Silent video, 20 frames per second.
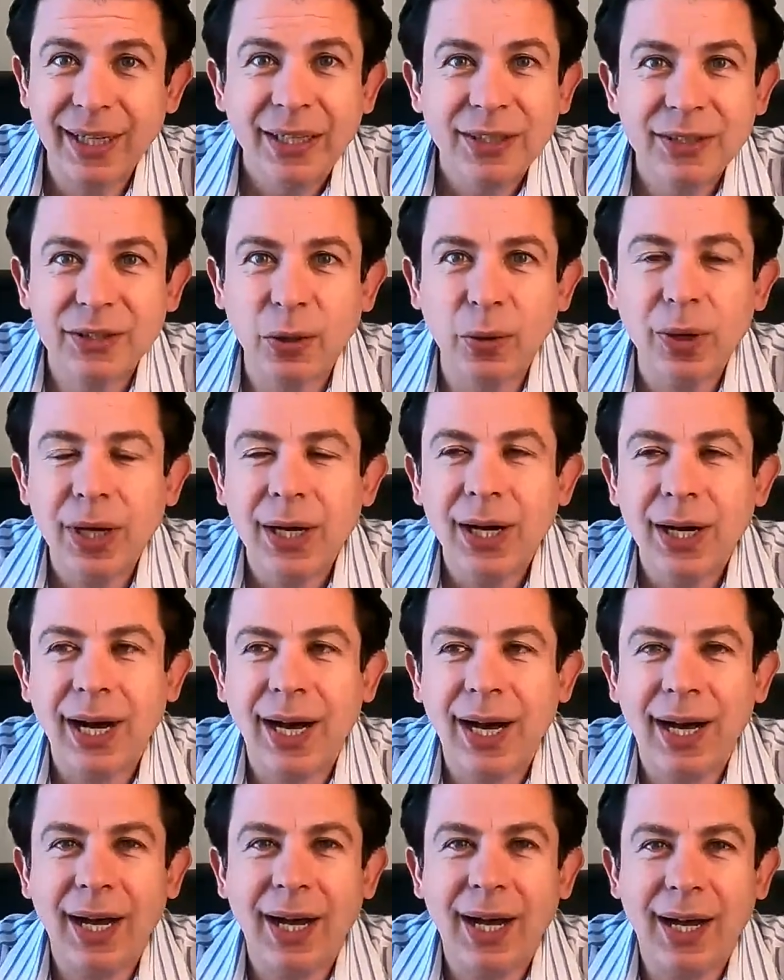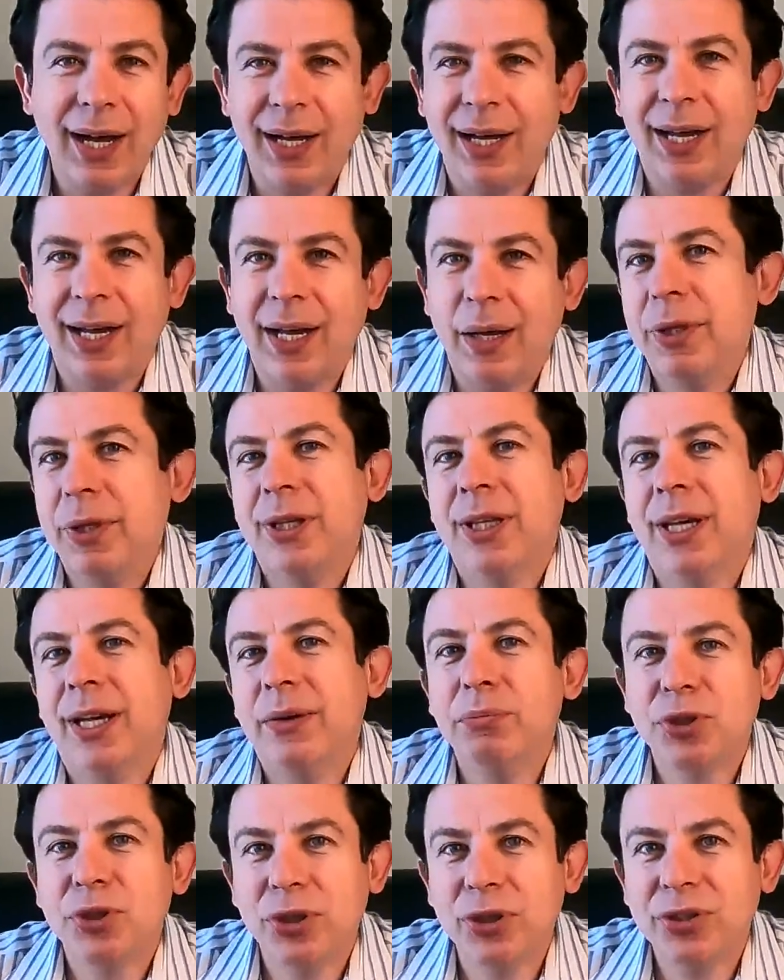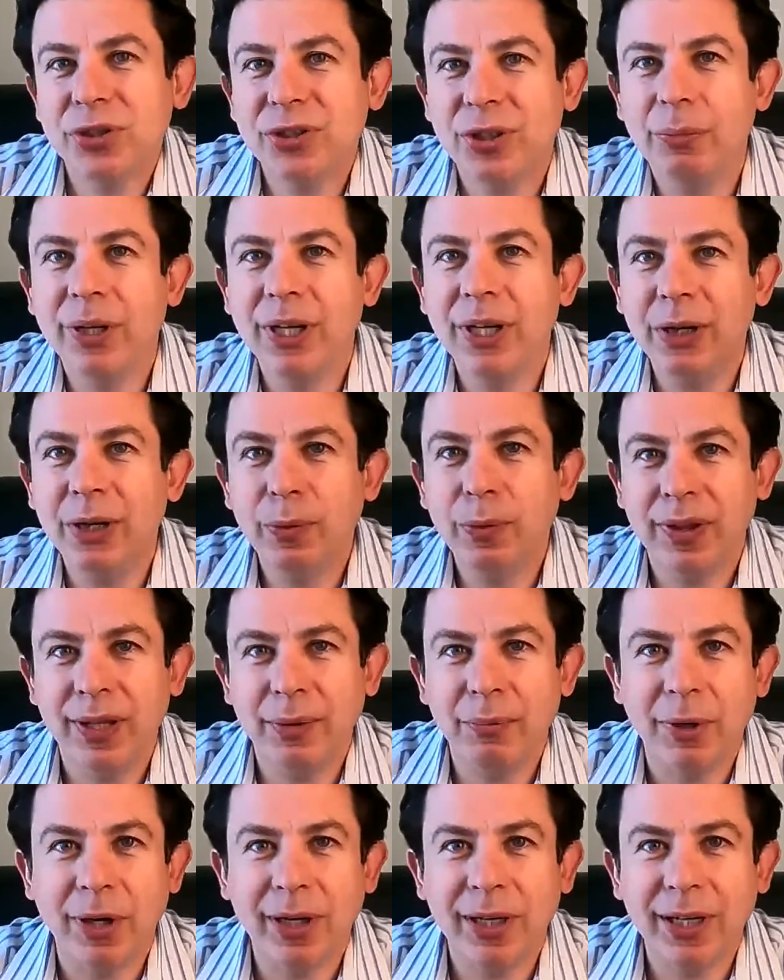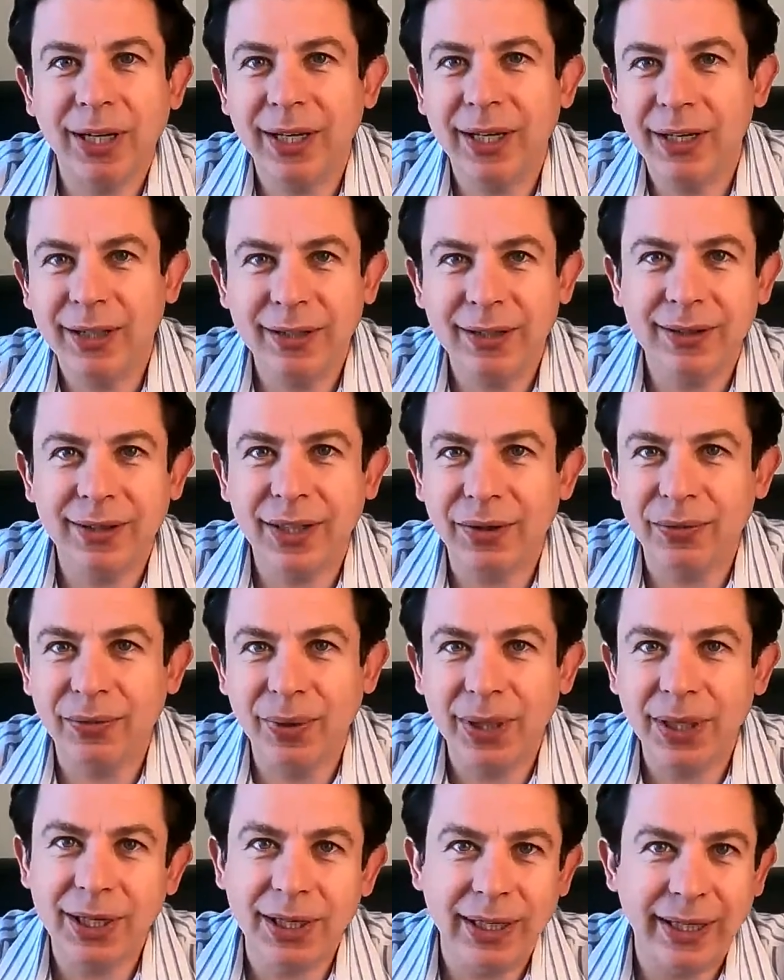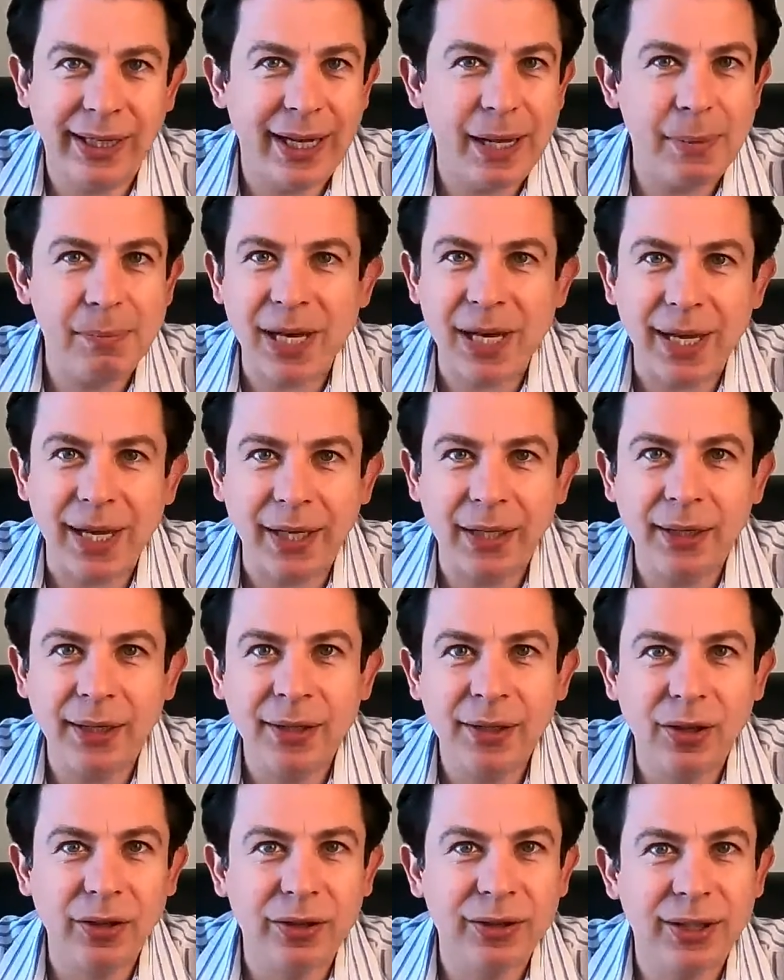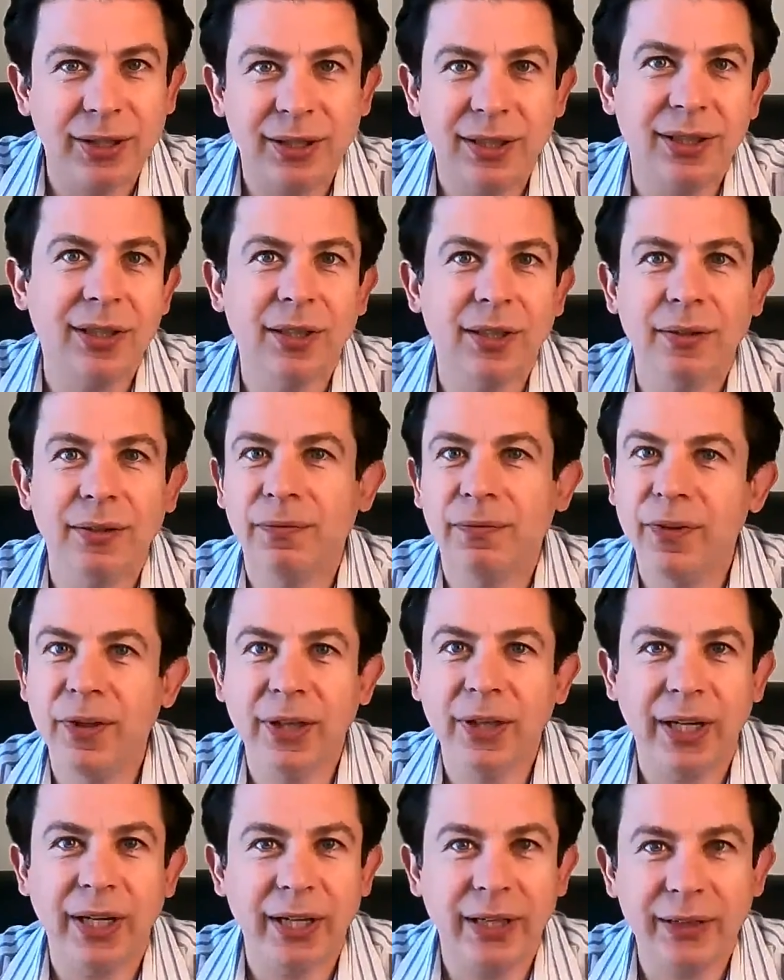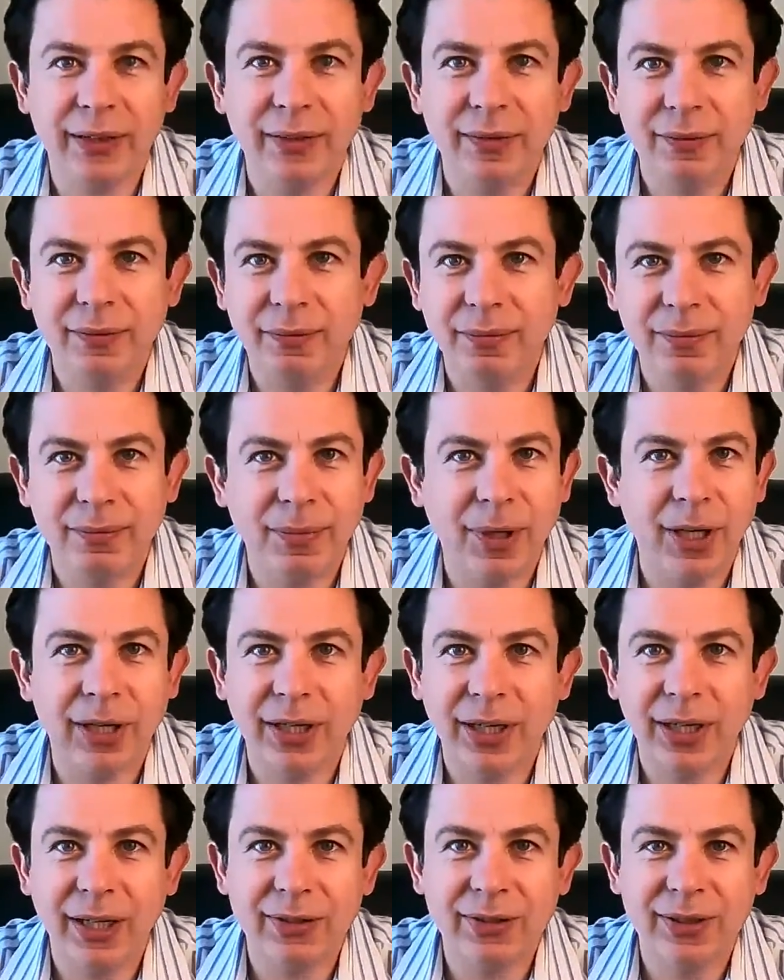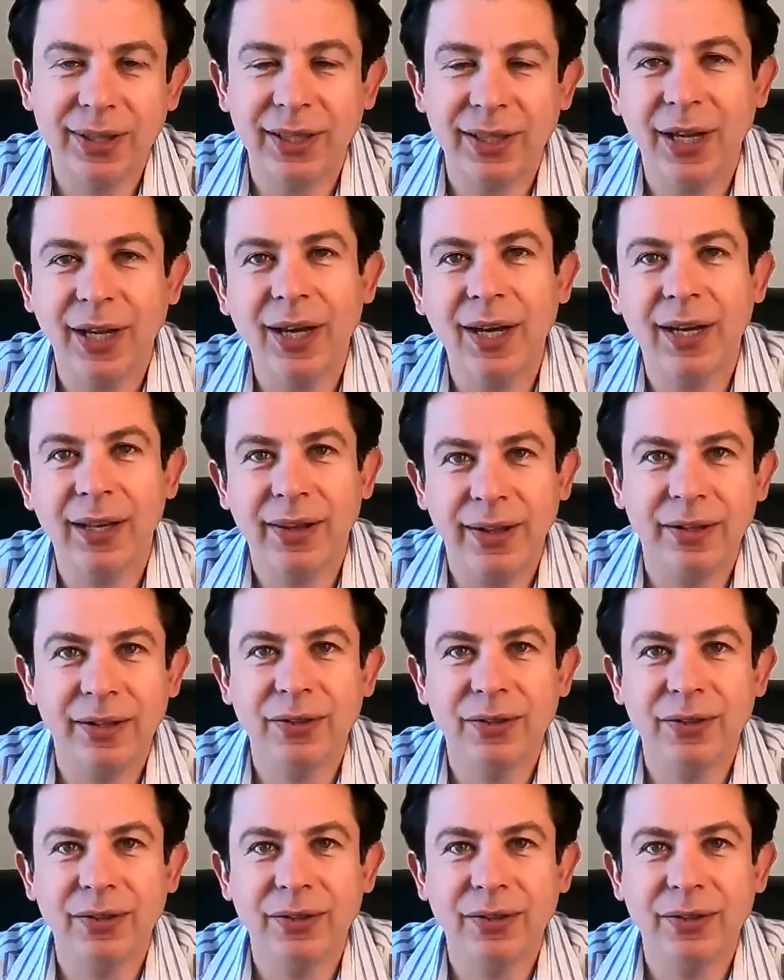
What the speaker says: So, I mean, I'm sure somebody with a marketing degree and an MBA looked at the feline market and said, there's